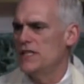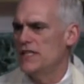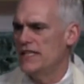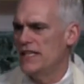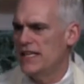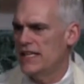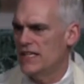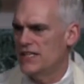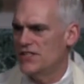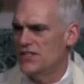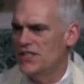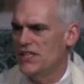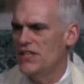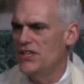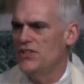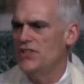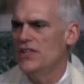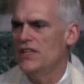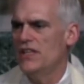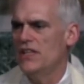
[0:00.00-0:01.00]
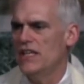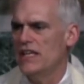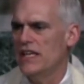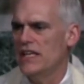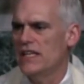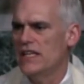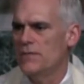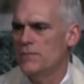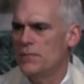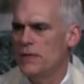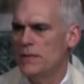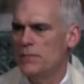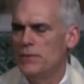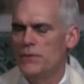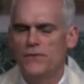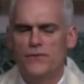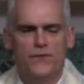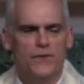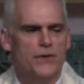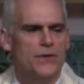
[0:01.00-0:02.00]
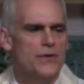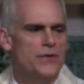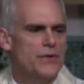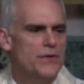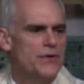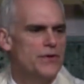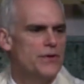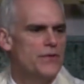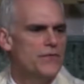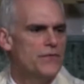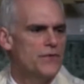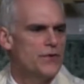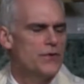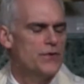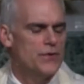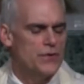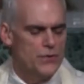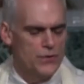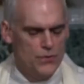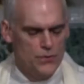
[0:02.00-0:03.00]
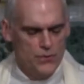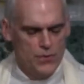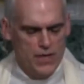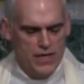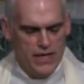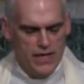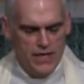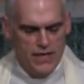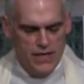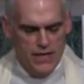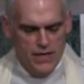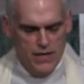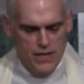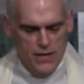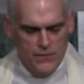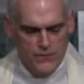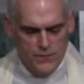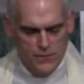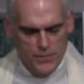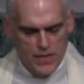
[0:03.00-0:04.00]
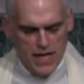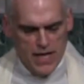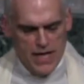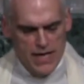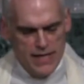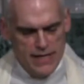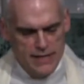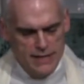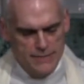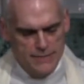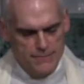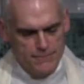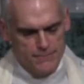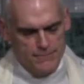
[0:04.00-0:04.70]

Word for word: and they continue to lead the people further and further away from God.